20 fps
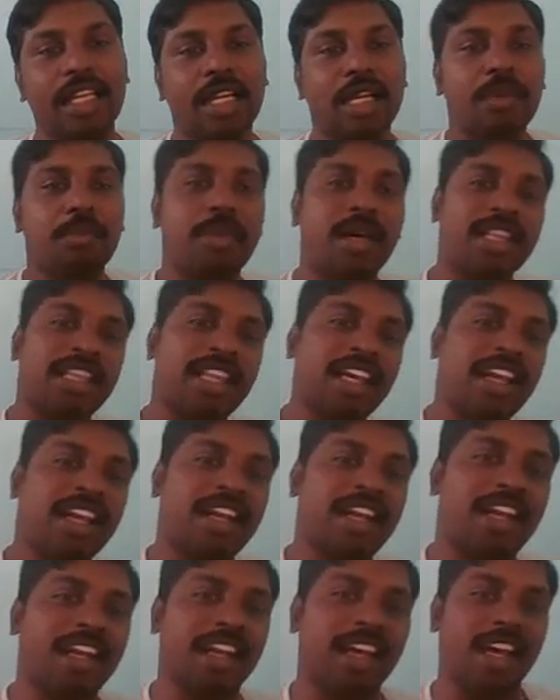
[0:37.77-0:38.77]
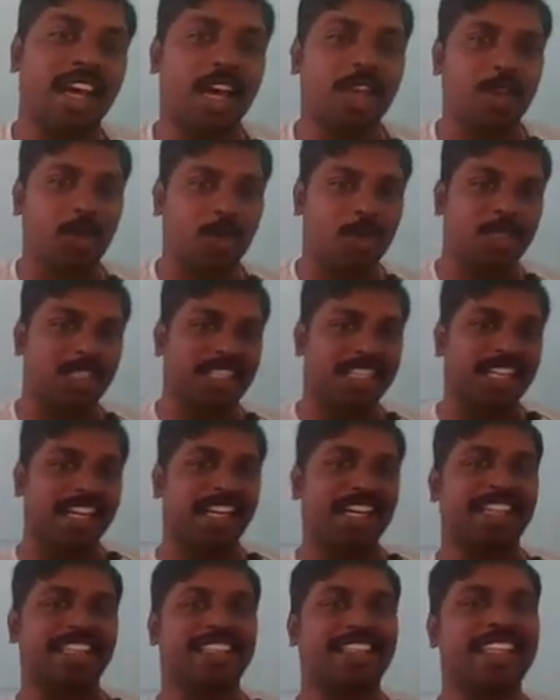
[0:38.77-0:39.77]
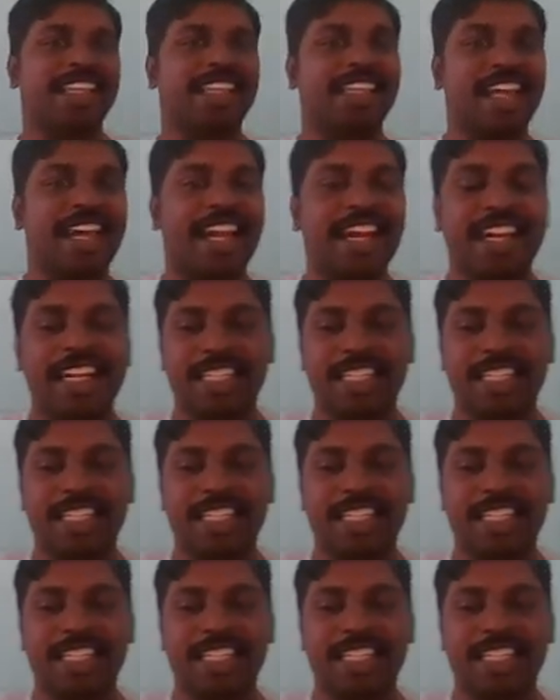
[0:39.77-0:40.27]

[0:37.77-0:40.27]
But then you could still see that